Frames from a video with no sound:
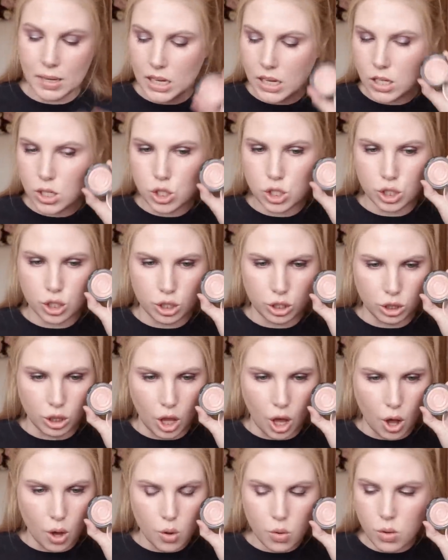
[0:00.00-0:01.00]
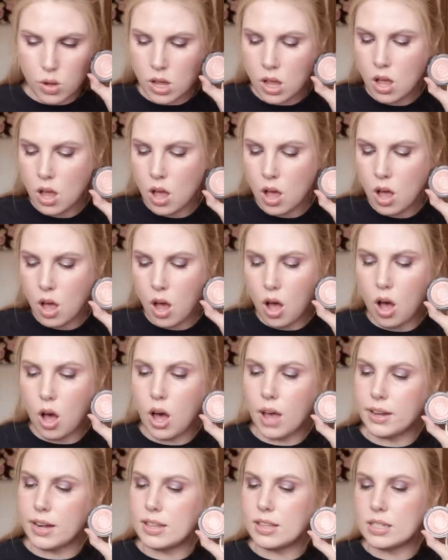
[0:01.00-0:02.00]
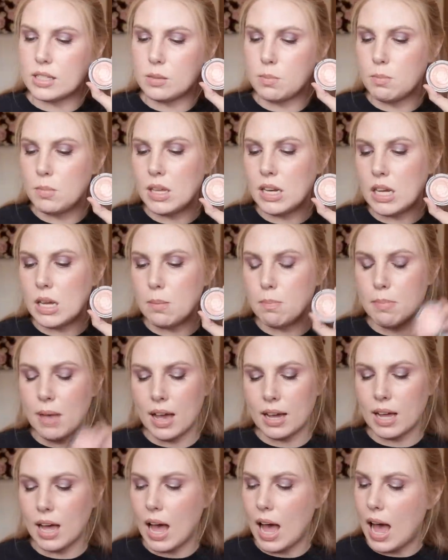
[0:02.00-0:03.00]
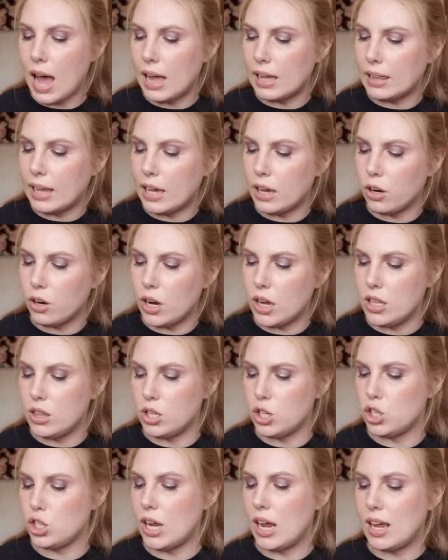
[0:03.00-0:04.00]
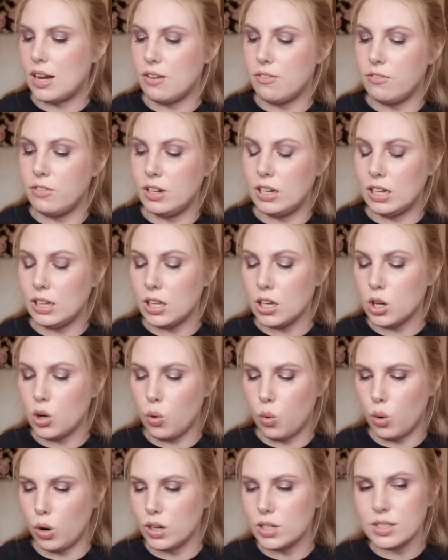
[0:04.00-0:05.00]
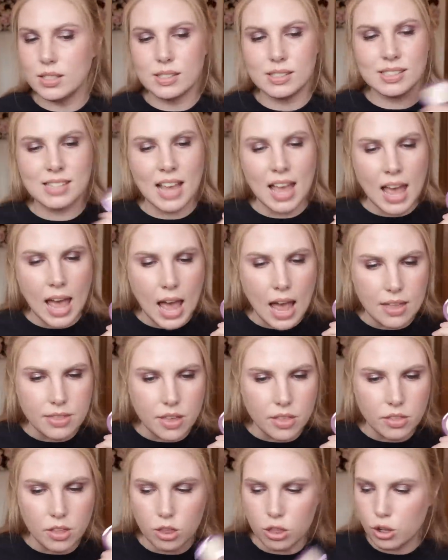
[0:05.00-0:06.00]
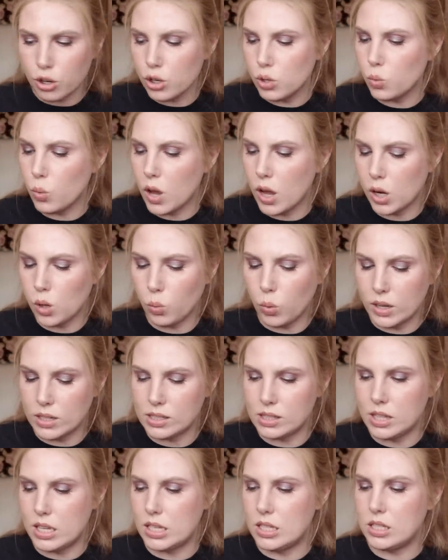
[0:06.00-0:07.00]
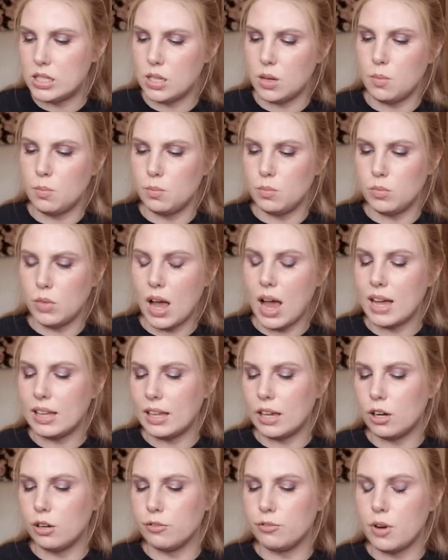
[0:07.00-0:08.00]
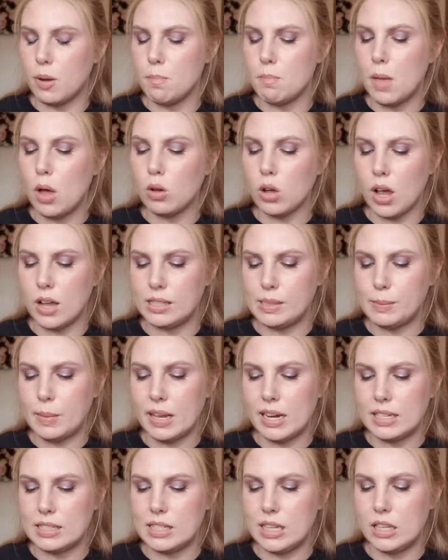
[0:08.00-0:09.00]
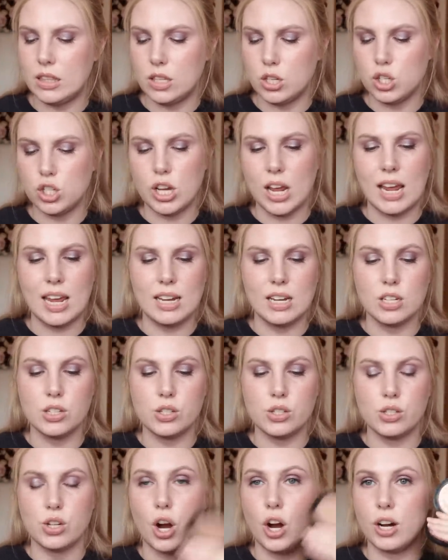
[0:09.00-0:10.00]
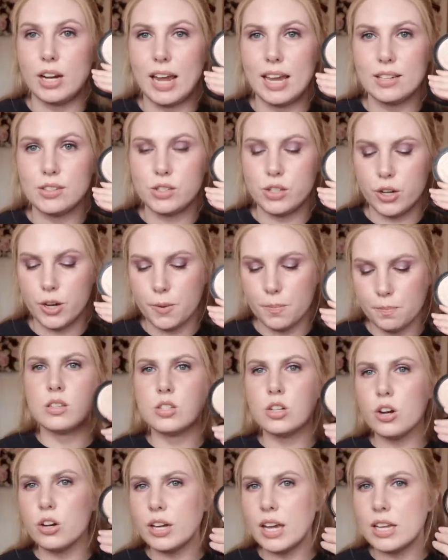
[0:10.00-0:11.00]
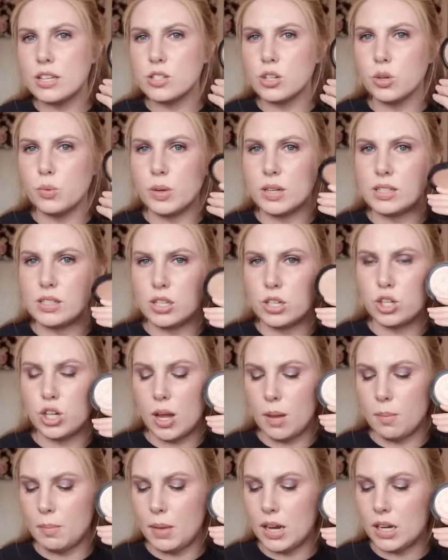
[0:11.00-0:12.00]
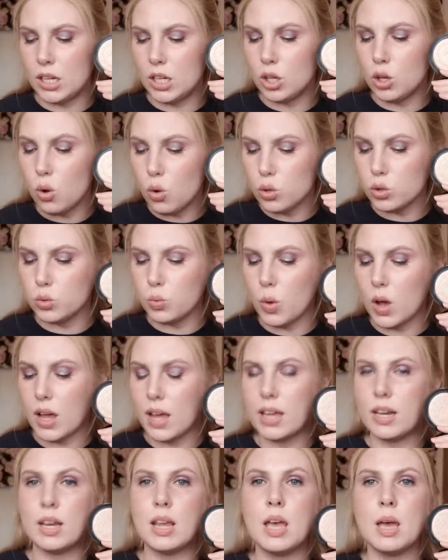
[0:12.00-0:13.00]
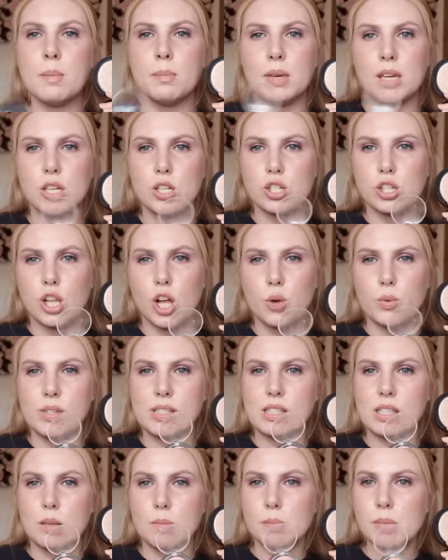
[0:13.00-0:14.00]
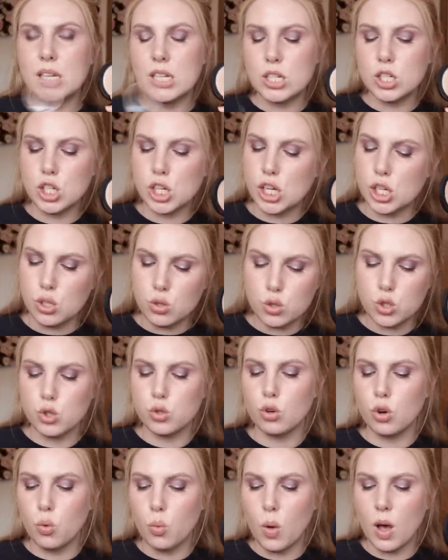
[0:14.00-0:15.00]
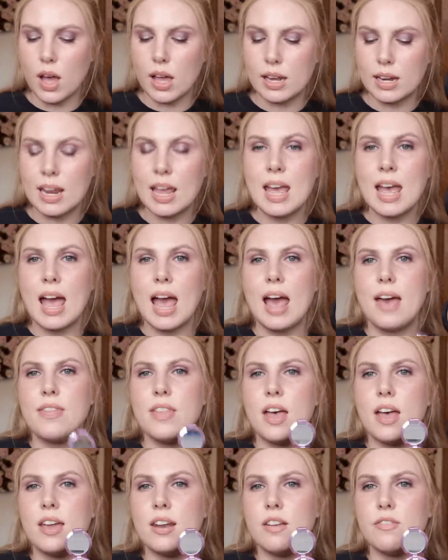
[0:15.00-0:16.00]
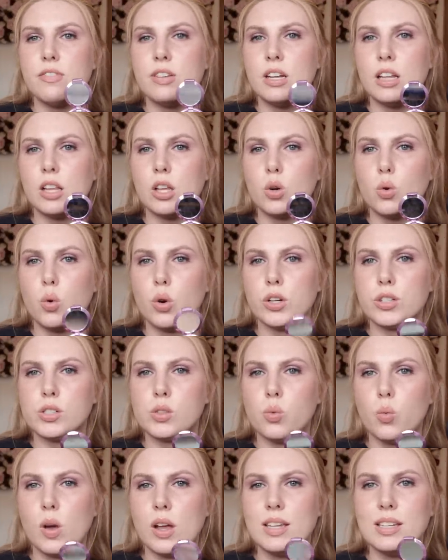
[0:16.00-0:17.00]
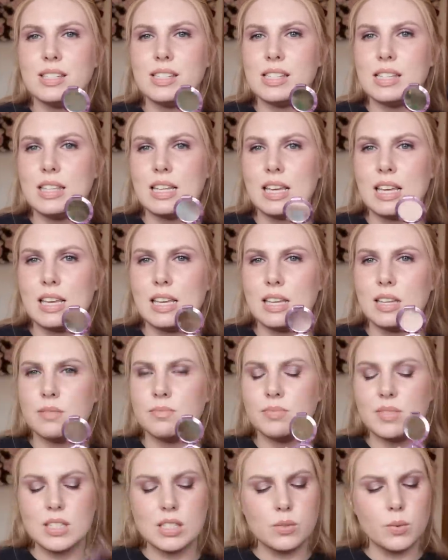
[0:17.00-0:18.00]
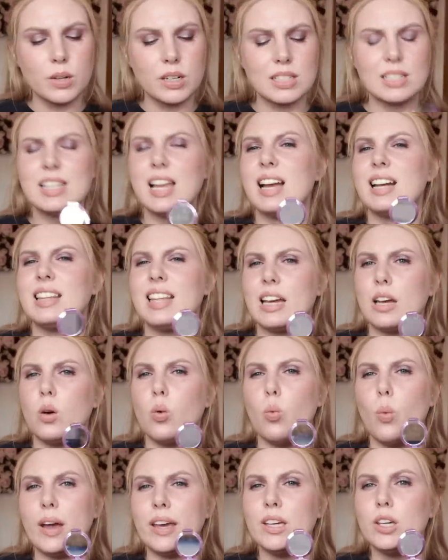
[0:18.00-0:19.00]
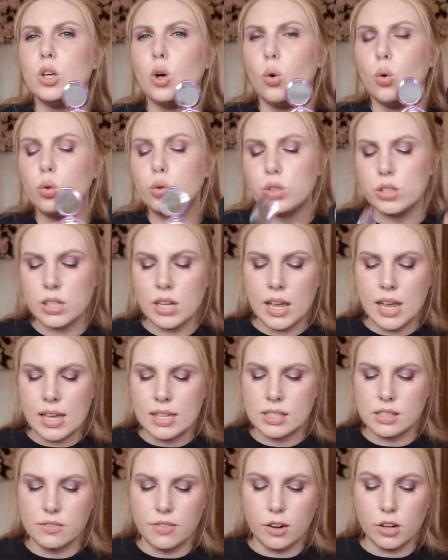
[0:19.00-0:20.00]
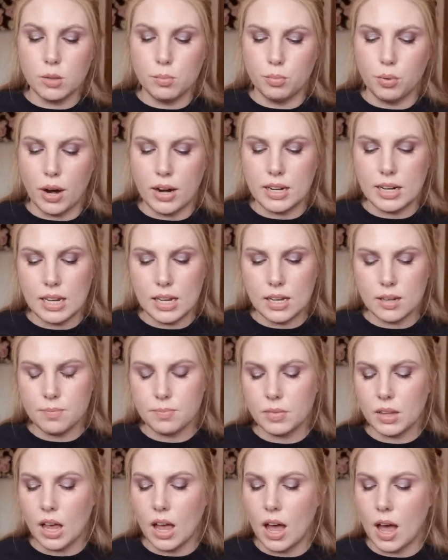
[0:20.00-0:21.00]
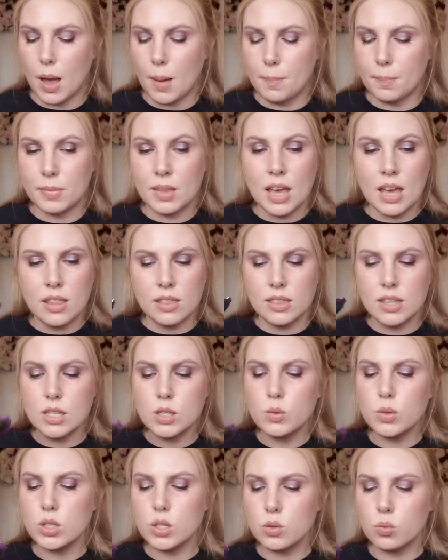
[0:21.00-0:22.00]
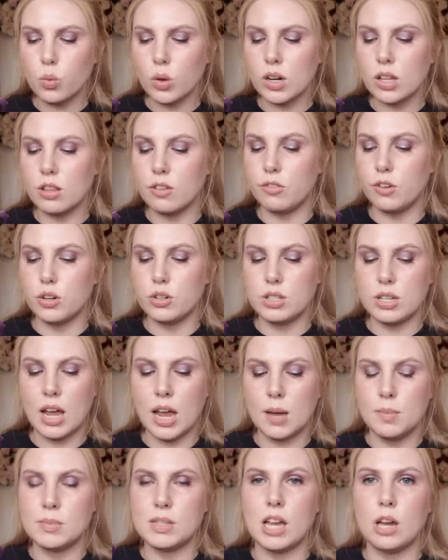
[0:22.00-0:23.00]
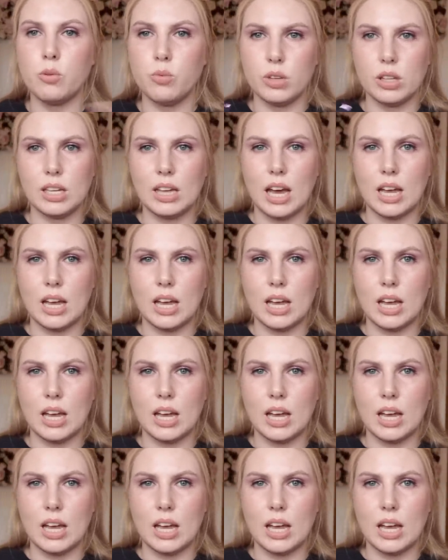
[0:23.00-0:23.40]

Peach Glow on this mini Becca highlighter in the shade Vanilla Quartz, and then the third one was this highlighter from Melt Cosmetics in the shade Stargazer. Stargazer was the champagne-y gold one, Peach Glow was the peachy neutral one, and then Vanilla Quartz was the, this one's kind of like a white gold. It's very brightening. This was one of the first times I really